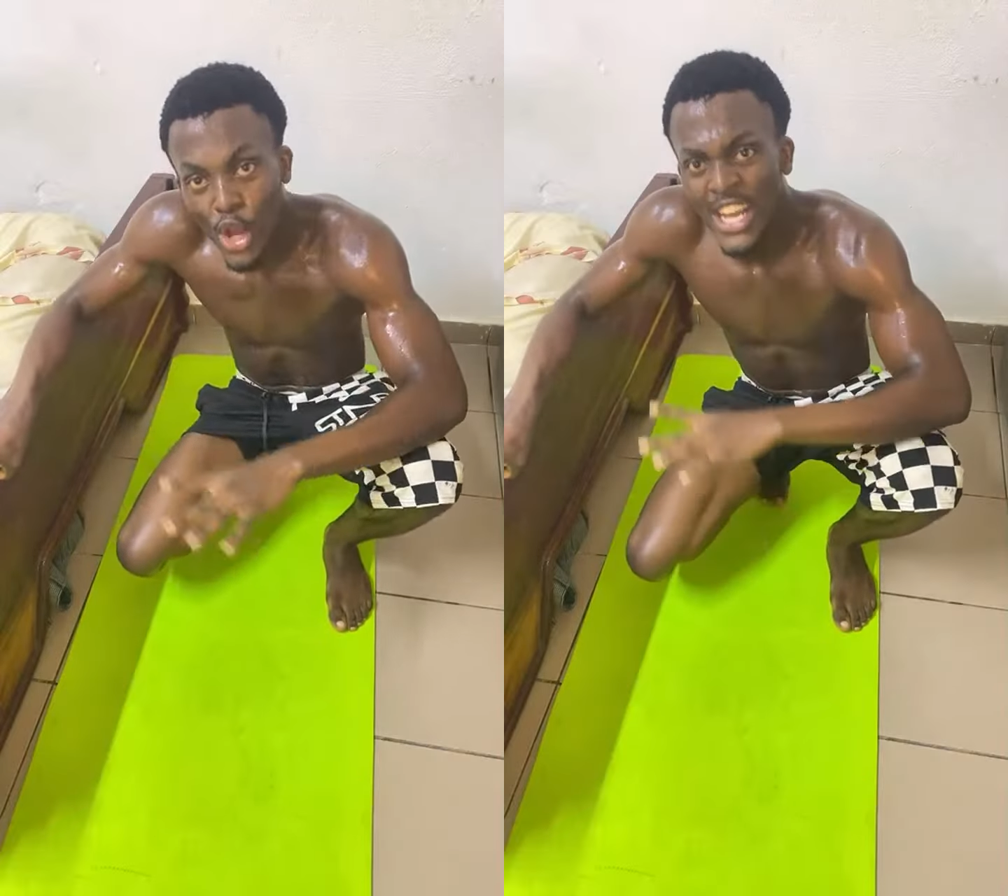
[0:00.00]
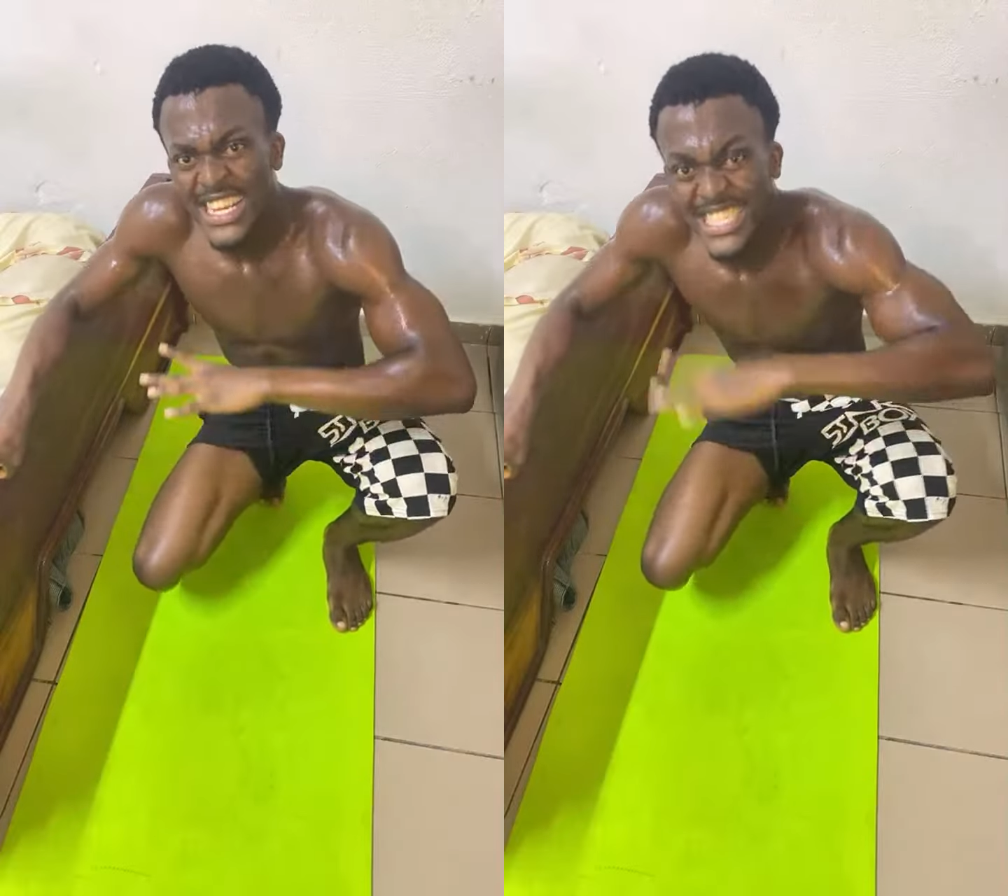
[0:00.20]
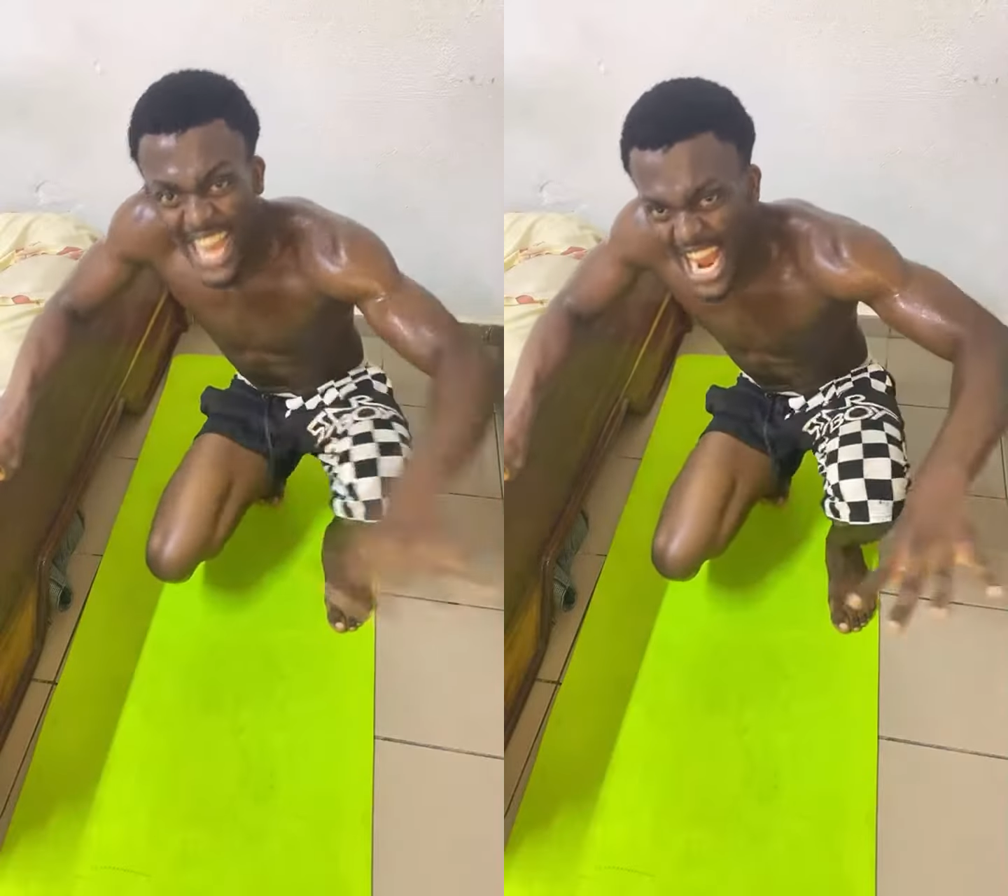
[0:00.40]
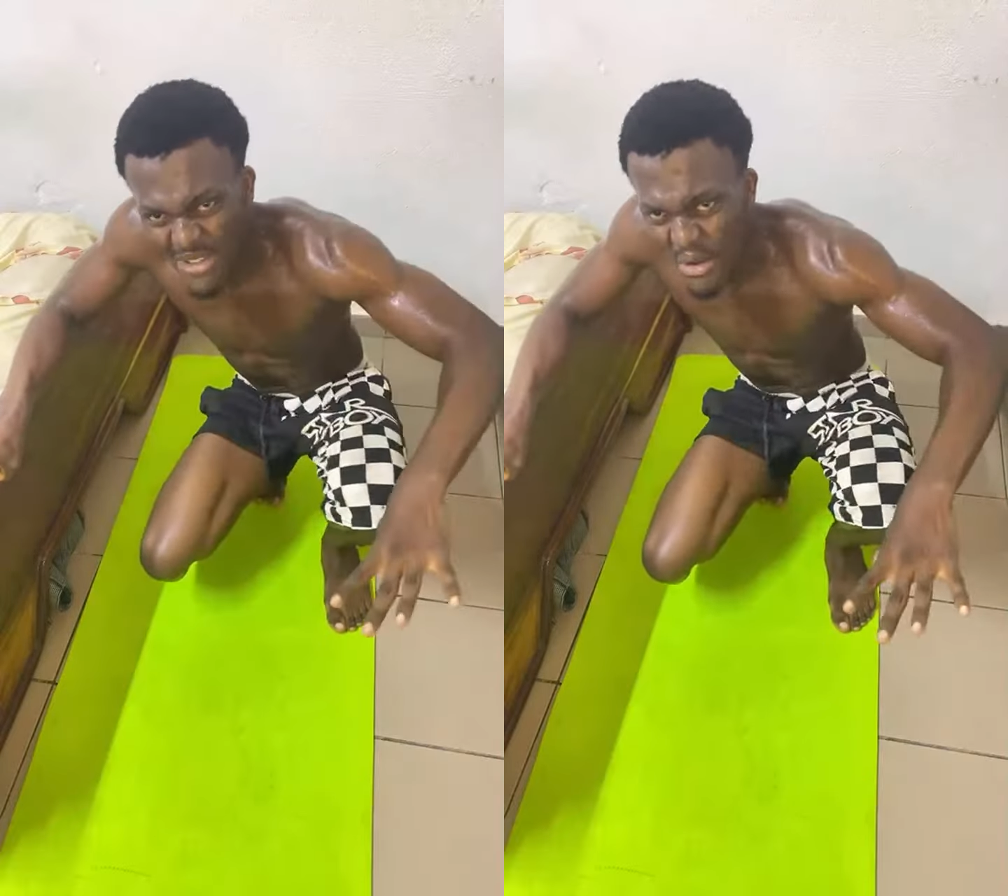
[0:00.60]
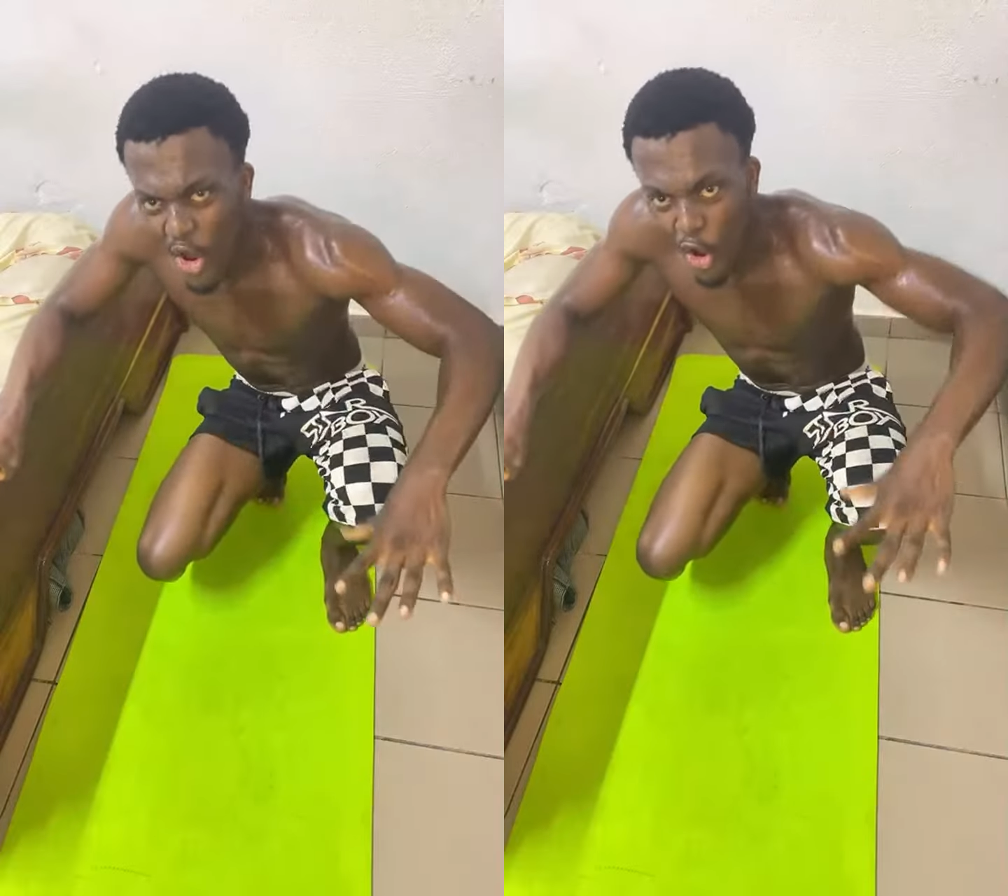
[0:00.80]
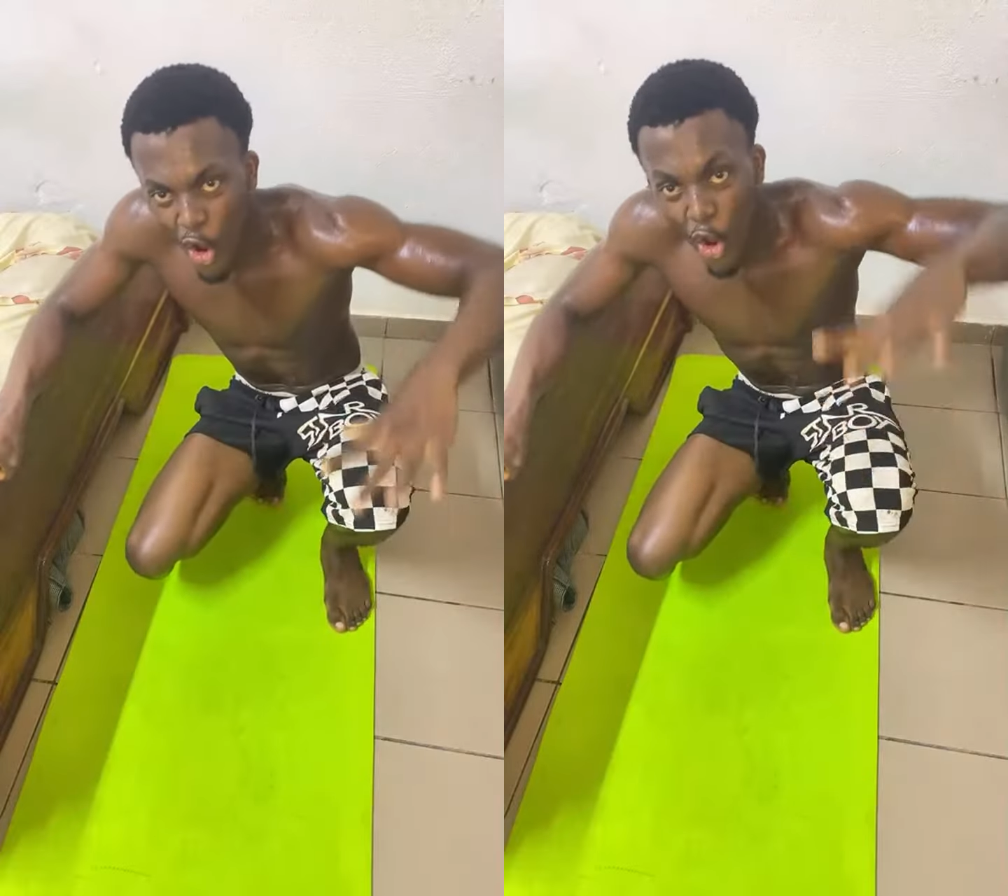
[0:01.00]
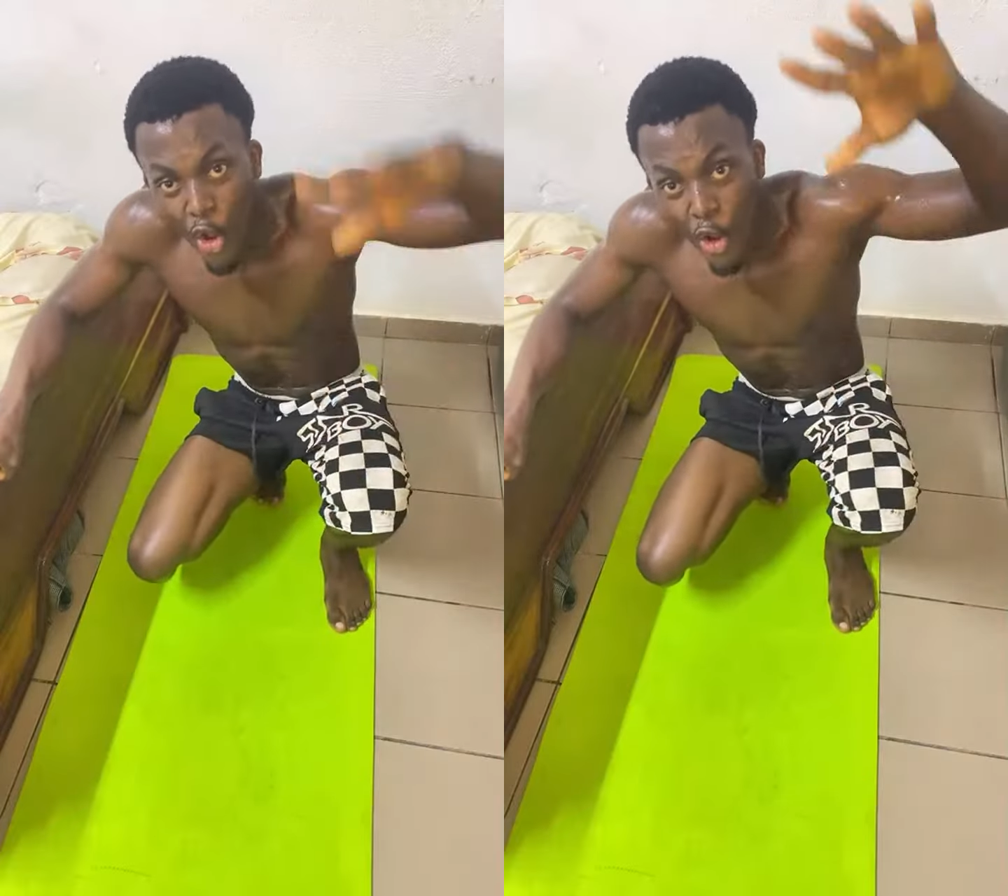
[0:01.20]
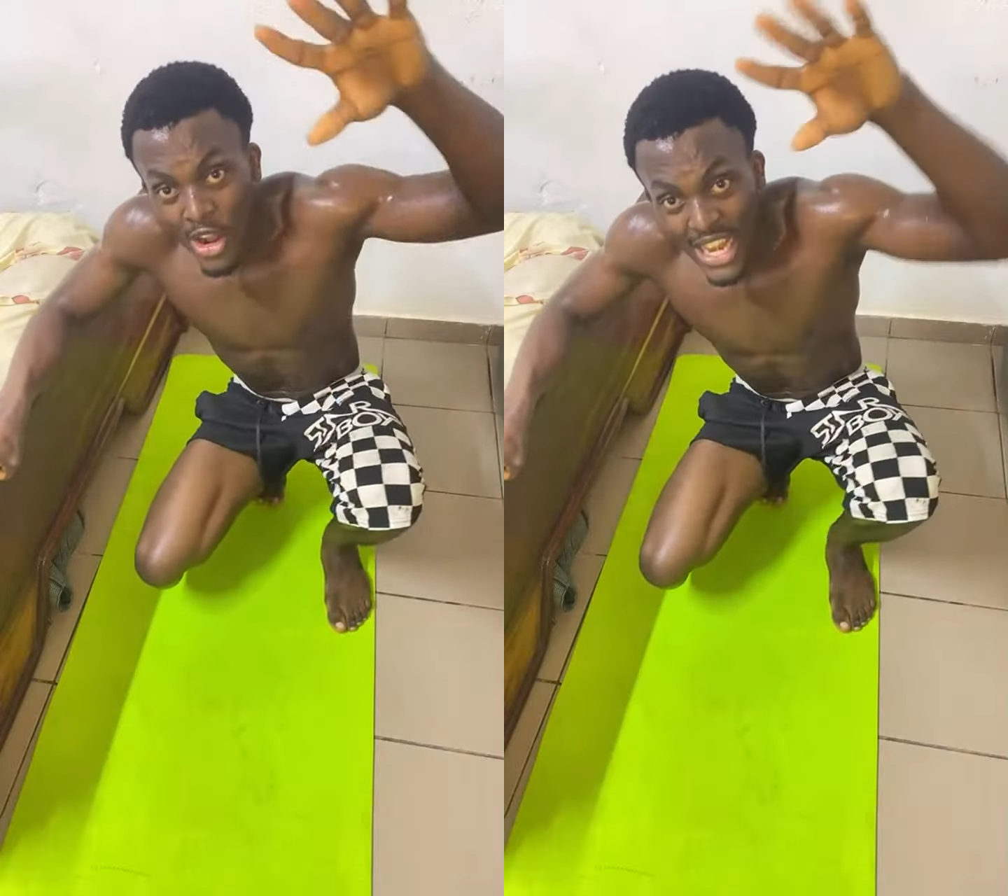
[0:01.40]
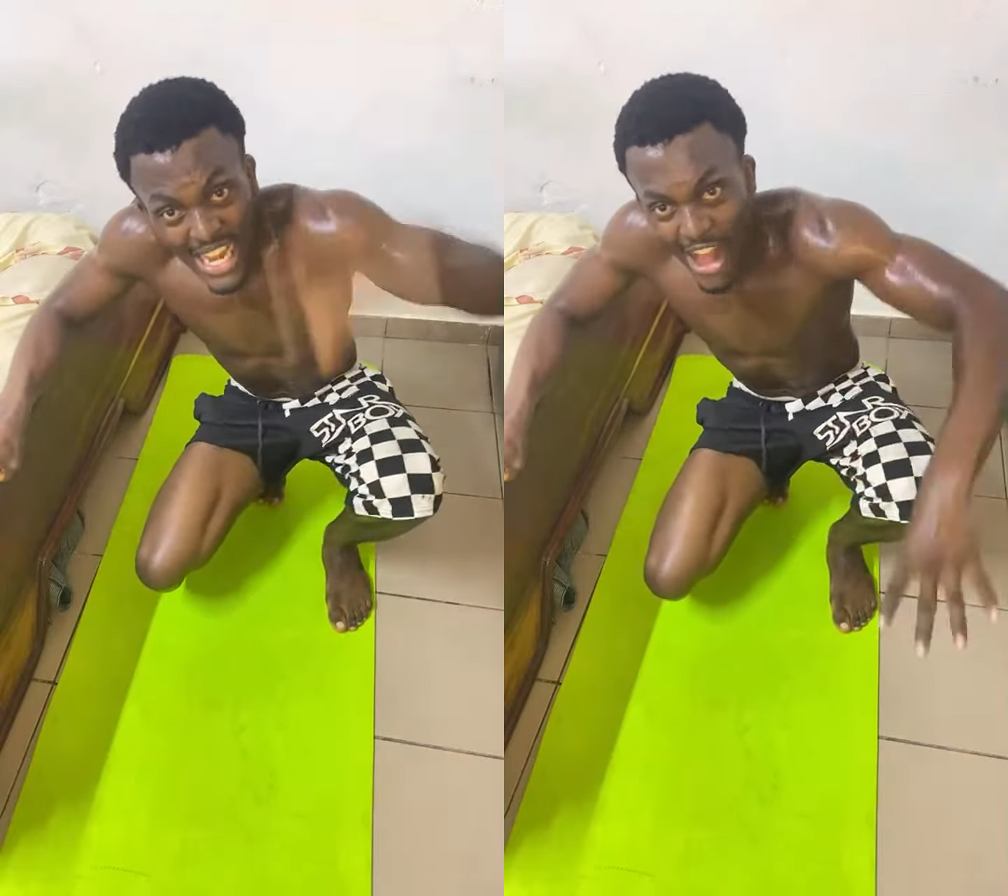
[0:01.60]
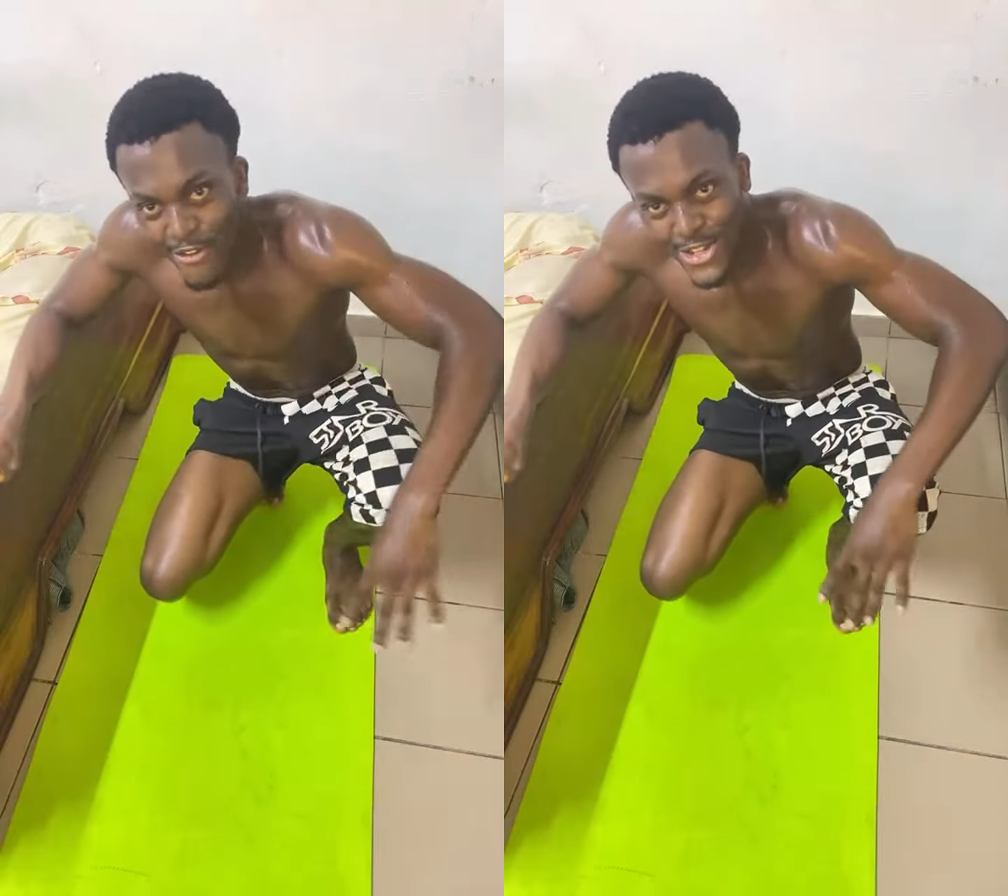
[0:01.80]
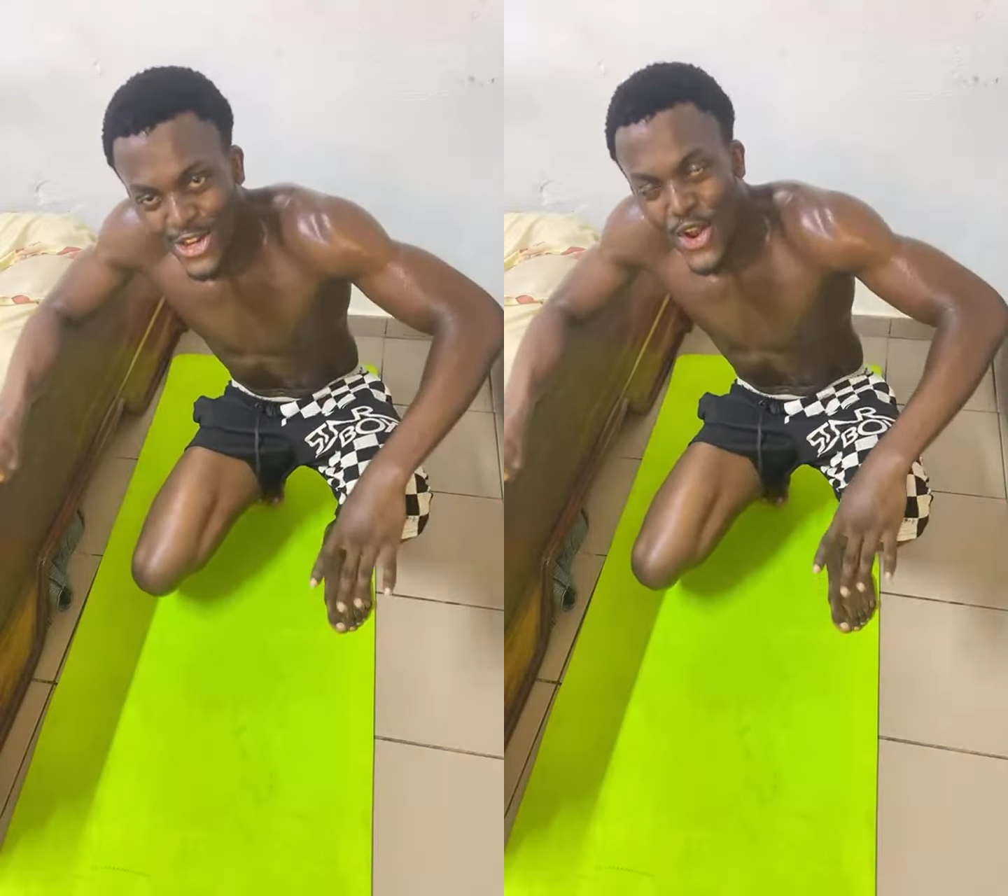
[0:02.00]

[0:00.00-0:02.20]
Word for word: 10 more left to go.